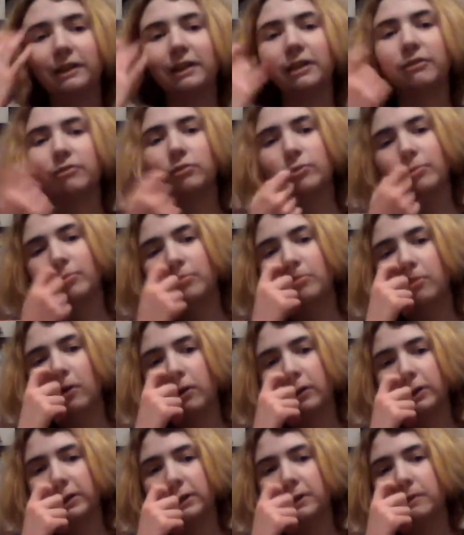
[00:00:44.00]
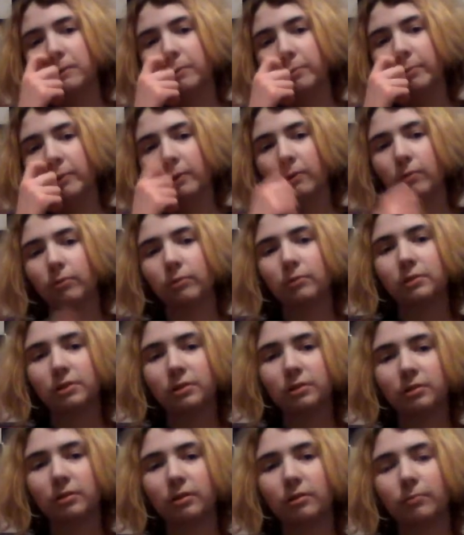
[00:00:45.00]
If you already know about
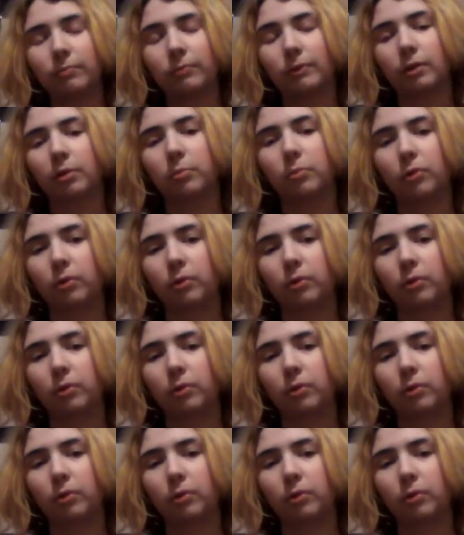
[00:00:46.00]
Fat